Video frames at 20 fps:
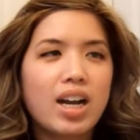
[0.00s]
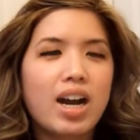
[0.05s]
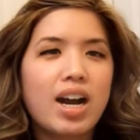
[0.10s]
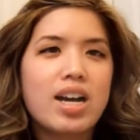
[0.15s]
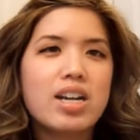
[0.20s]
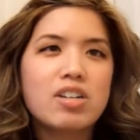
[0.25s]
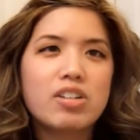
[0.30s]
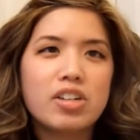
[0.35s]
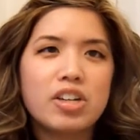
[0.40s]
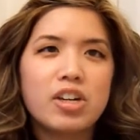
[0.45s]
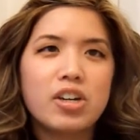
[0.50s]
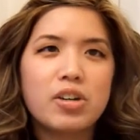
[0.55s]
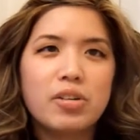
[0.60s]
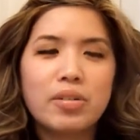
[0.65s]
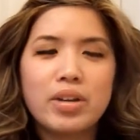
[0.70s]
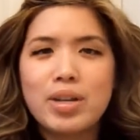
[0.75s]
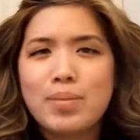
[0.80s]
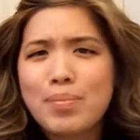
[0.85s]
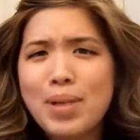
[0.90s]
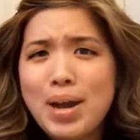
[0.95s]
I don't know.
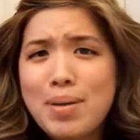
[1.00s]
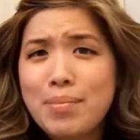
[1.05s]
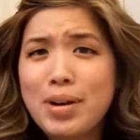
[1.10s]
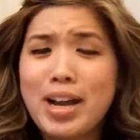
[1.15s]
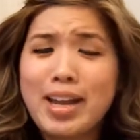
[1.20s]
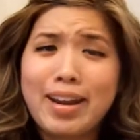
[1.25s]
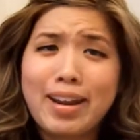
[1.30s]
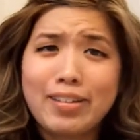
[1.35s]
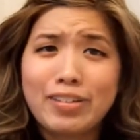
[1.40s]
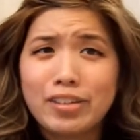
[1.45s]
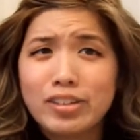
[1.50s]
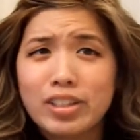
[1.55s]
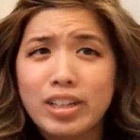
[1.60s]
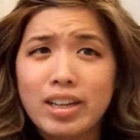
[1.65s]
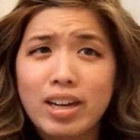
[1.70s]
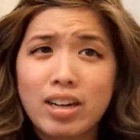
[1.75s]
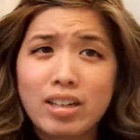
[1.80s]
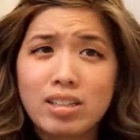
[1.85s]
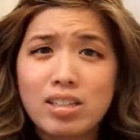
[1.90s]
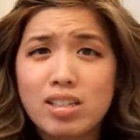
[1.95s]
In my mind, I look
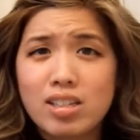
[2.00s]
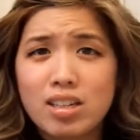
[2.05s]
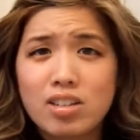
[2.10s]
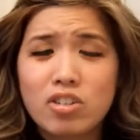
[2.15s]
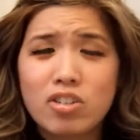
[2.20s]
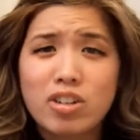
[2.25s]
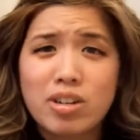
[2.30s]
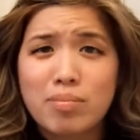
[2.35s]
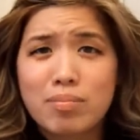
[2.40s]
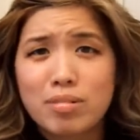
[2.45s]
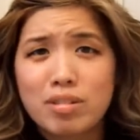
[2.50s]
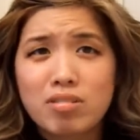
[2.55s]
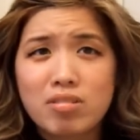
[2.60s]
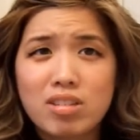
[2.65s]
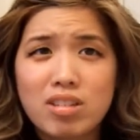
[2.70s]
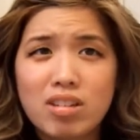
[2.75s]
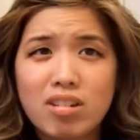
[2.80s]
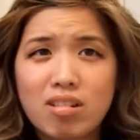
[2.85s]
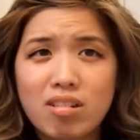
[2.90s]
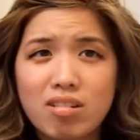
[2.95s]
like Alessandra
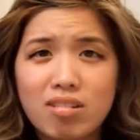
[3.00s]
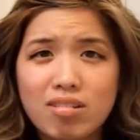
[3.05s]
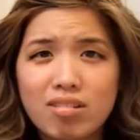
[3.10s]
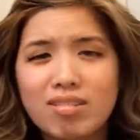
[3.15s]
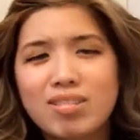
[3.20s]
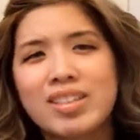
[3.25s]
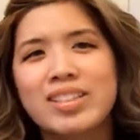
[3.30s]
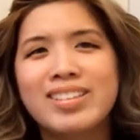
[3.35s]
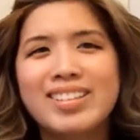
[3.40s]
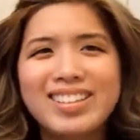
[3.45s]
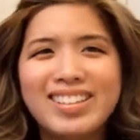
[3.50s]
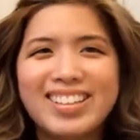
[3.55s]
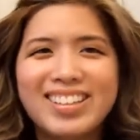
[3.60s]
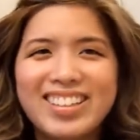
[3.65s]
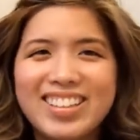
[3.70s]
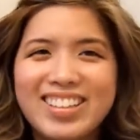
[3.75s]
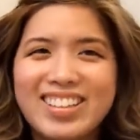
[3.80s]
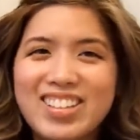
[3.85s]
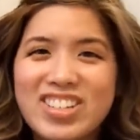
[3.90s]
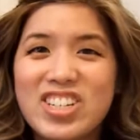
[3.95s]
Ambrosio.
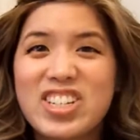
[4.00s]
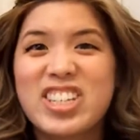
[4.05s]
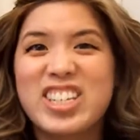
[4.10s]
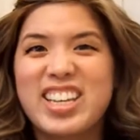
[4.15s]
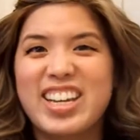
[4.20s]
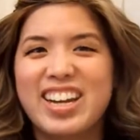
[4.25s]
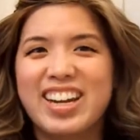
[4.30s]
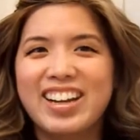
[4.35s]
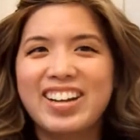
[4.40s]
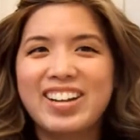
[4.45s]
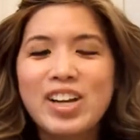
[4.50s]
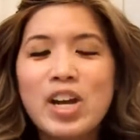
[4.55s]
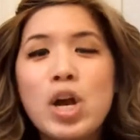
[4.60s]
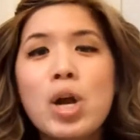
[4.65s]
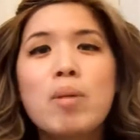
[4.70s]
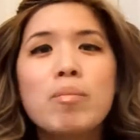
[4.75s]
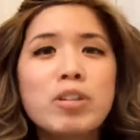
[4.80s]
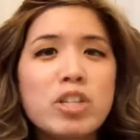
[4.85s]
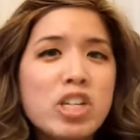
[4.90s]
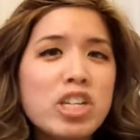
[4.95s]
Just kidding.
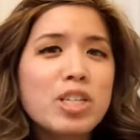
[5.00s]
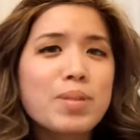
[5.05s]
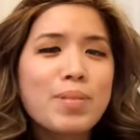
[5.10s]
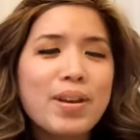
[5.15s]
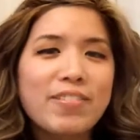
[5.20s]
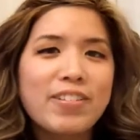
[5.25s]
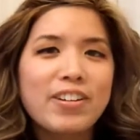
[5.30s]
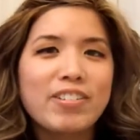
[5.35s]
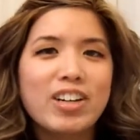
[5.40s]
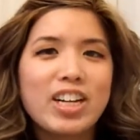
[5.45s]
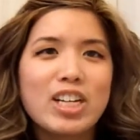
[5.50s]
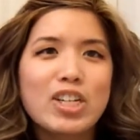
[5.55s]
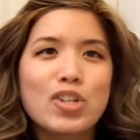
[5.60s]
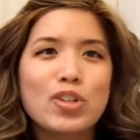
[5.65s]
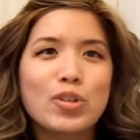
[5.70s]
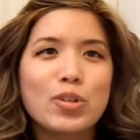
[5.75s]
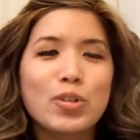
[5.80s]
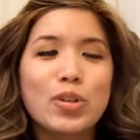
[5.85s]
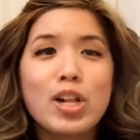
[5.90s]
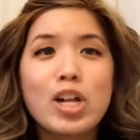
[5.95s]
But she is my favorite
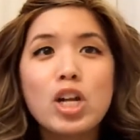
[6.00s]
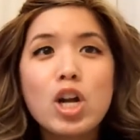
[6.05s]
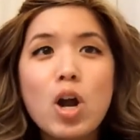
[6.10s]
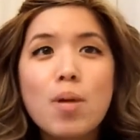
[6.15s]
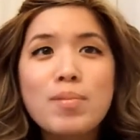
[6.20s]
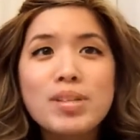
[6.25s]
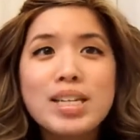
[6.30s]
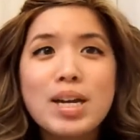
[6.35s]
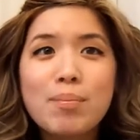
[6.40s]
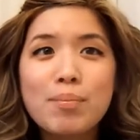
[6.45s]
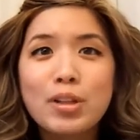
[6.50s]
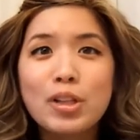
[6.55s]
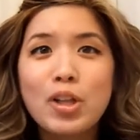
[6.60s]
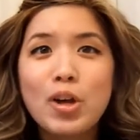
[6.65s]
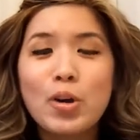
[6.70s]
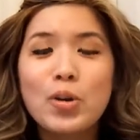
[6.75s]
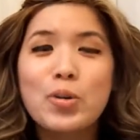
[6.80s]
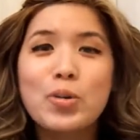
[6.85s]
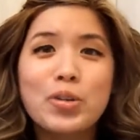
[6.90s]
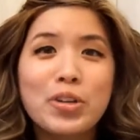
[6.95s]
angel. Comment down
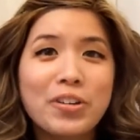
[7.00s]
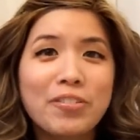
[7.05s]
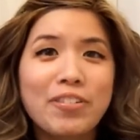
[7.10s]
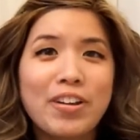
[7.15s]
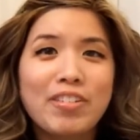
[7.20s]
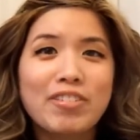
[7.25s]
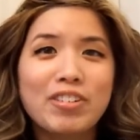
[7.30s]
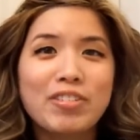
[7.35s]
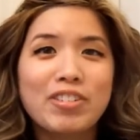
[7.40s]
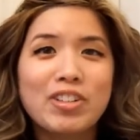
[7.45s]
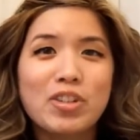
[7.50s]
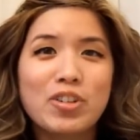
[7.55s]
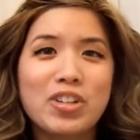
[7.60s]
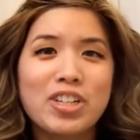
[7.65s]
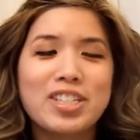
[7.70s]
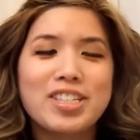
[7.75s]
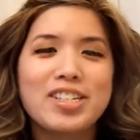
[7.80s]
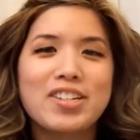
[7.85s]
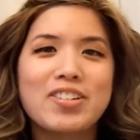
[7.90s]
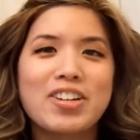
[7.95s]
below who your favorite
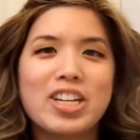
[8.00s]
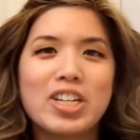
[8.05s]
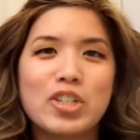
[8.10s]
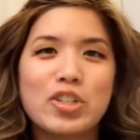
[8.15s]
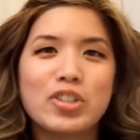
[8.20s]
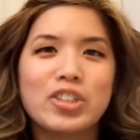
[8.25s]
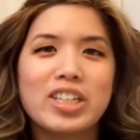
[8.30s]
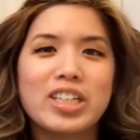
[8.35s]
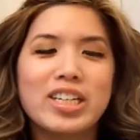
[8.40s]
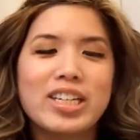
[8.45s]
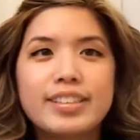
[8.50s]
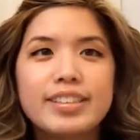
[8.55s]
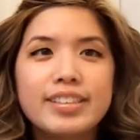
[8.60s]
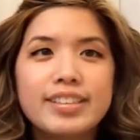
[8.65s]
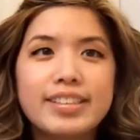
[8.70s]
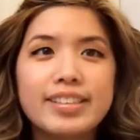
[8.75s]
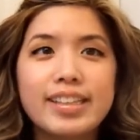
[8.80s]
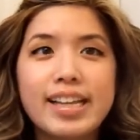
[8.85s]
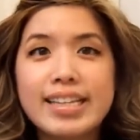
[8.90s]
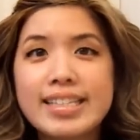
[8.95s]
Victoria's Secret angel is.
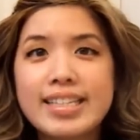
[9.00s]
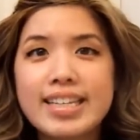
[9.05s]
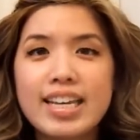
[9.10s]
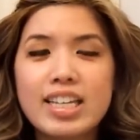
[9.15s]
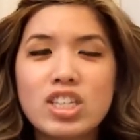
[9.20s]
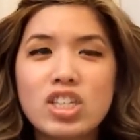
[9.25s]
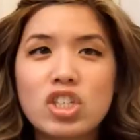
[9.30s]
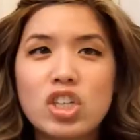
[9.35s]
Let's get